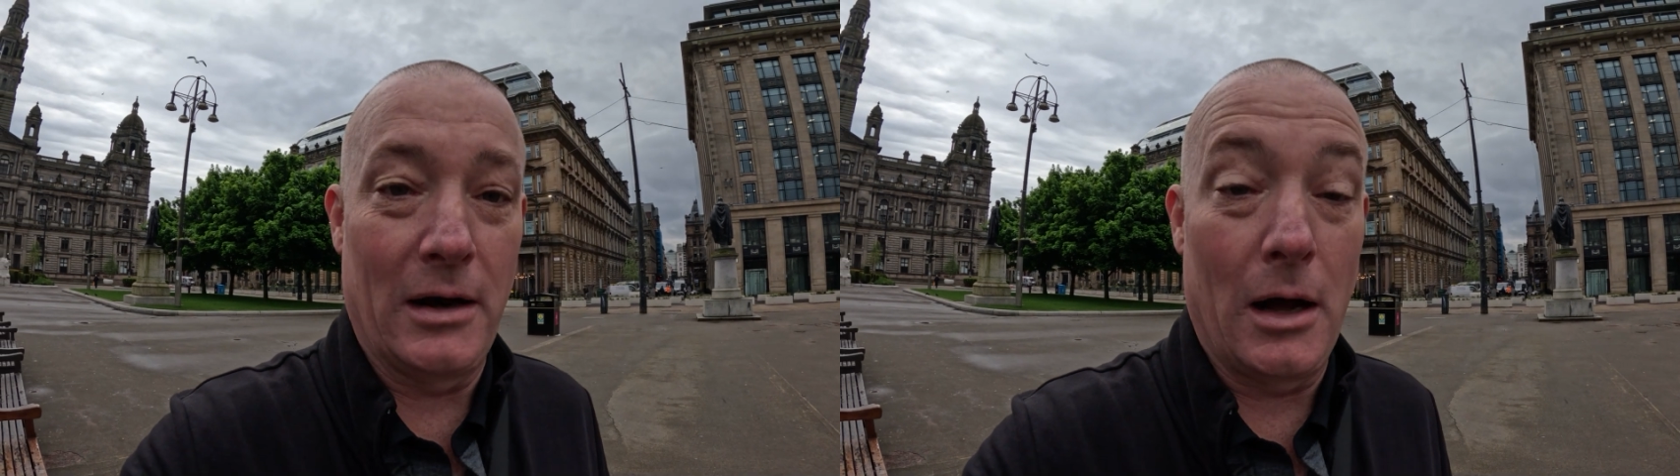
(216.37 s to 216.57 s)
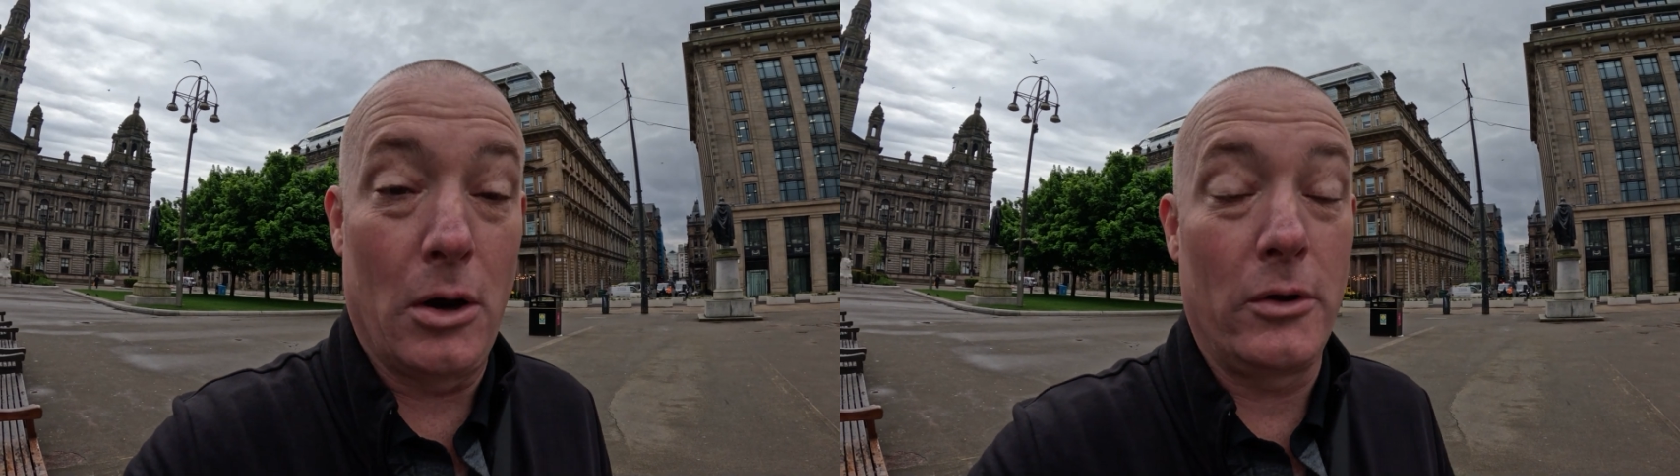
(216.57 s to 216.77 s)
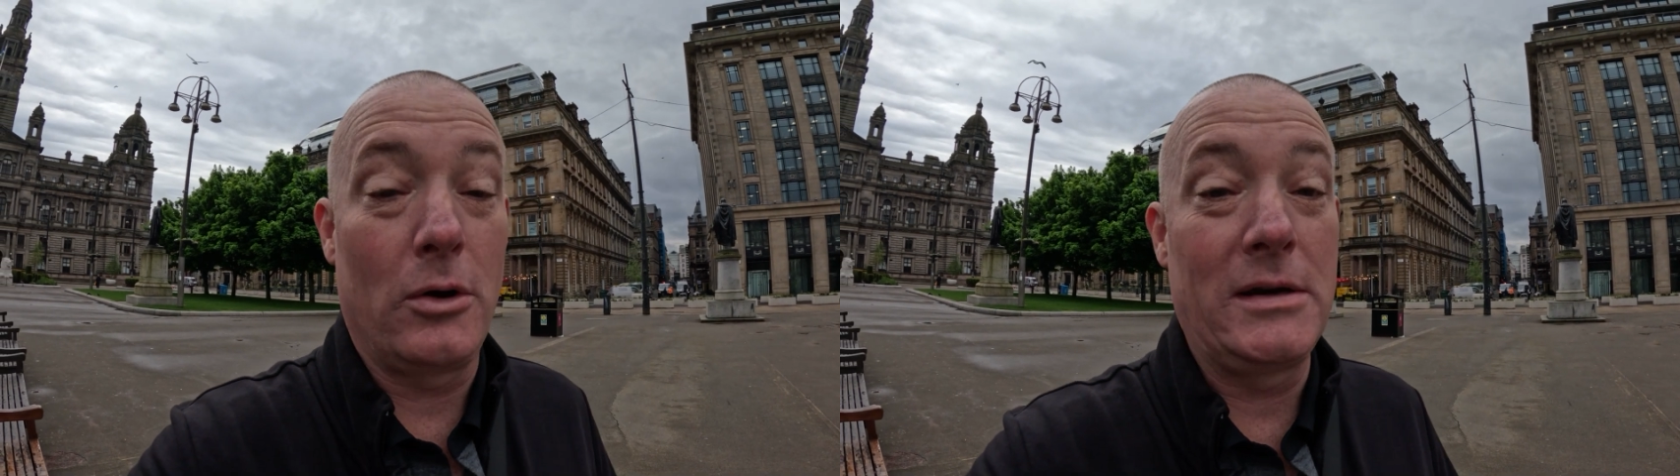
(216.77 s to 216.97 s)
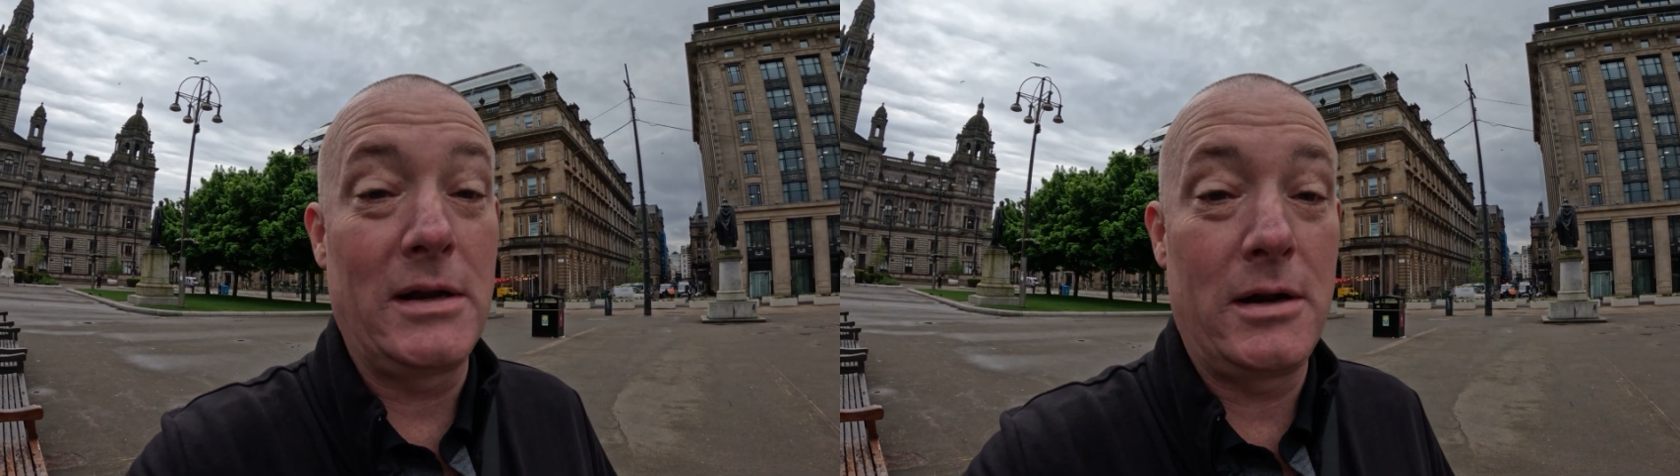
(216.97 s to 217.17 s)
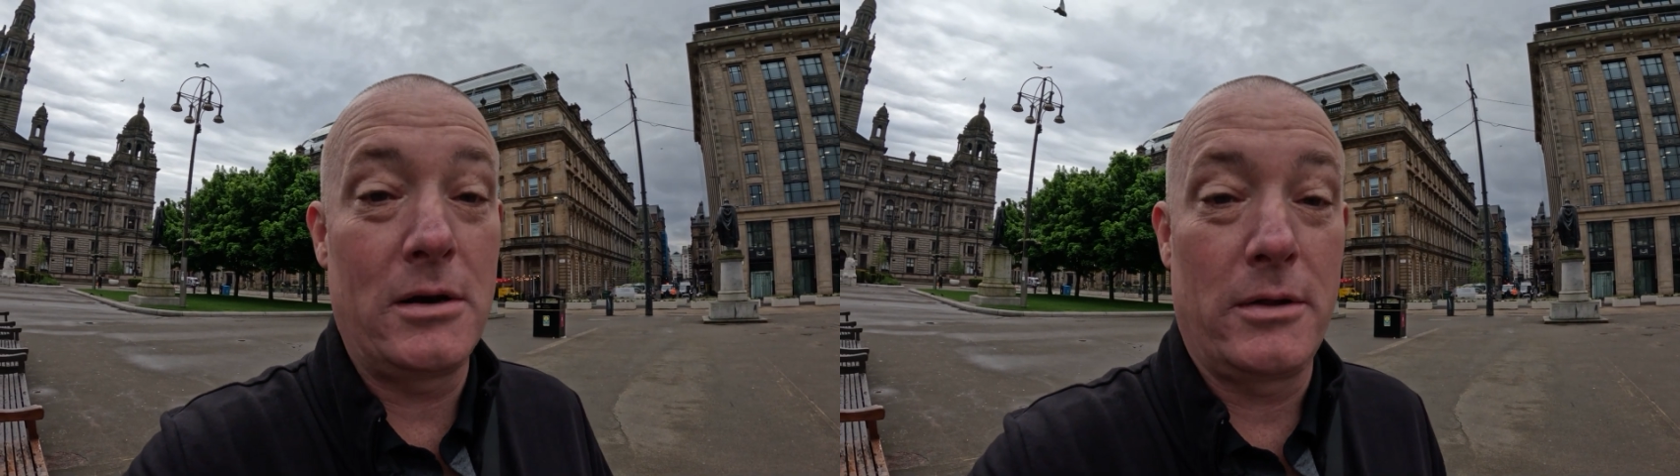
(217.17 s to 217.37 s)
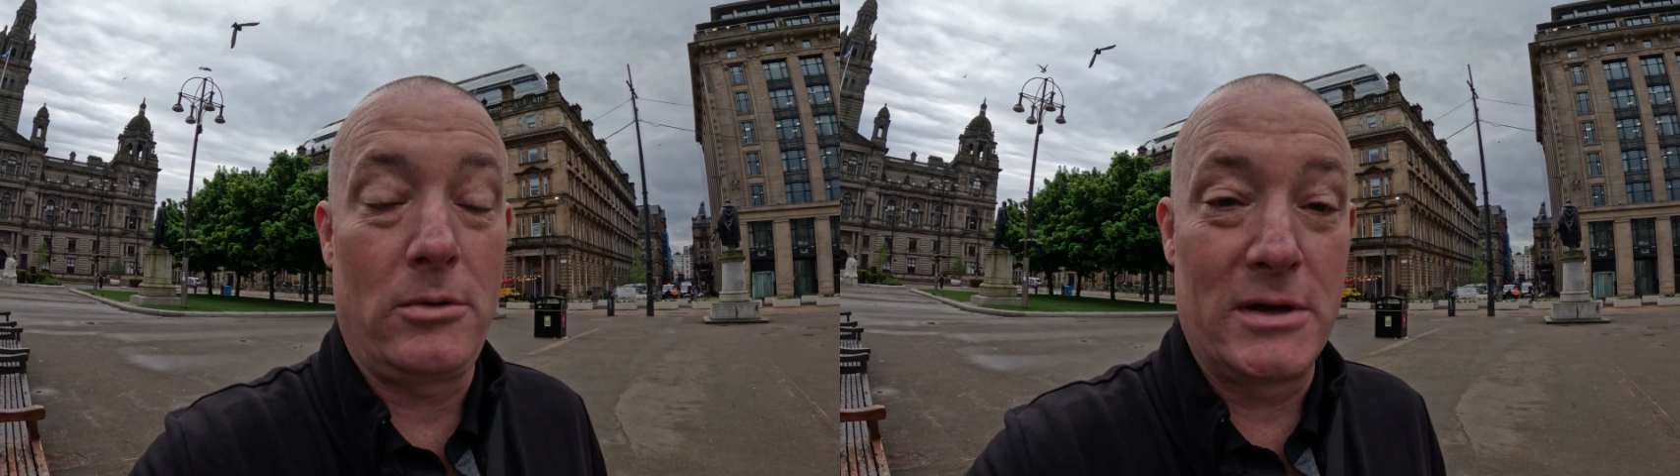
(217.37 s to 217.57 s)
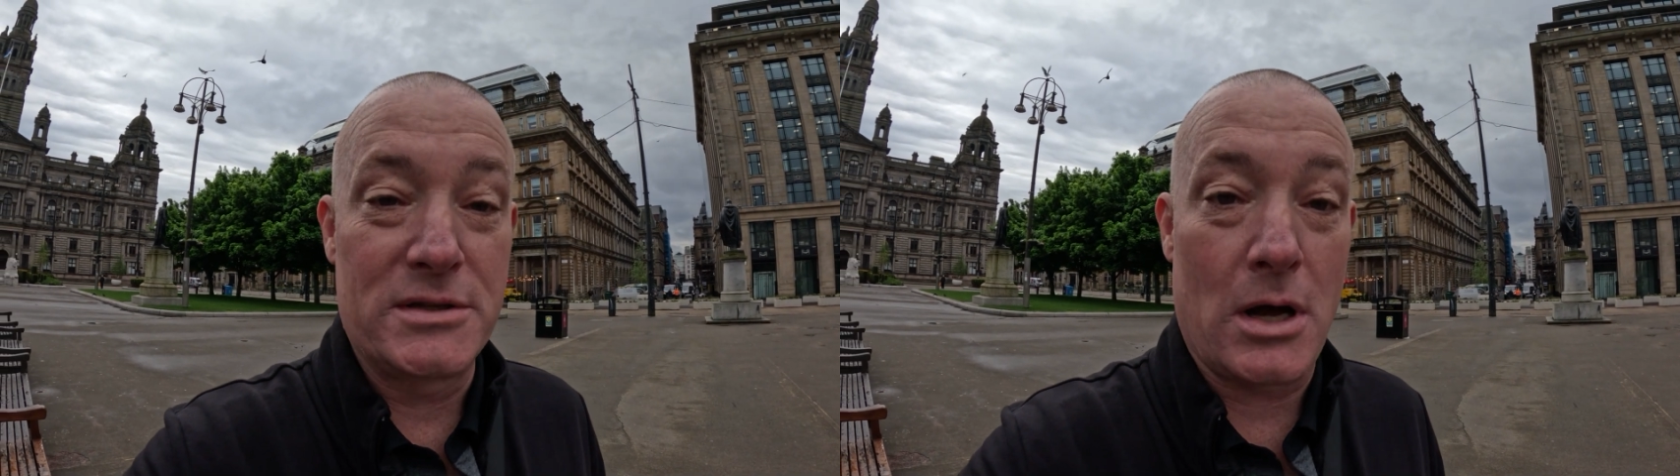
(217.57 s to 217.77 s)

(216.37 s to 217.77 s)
Although I did hear the ones